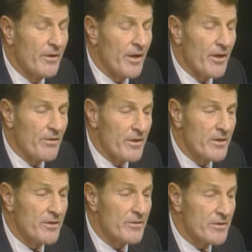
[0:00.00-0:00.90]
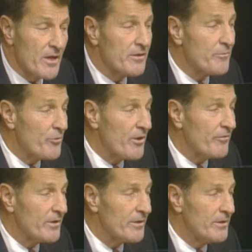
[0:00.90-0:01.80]
And there sat the
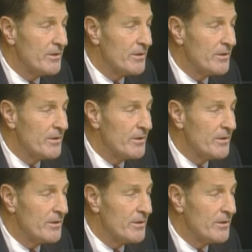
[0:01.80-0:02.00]
prophet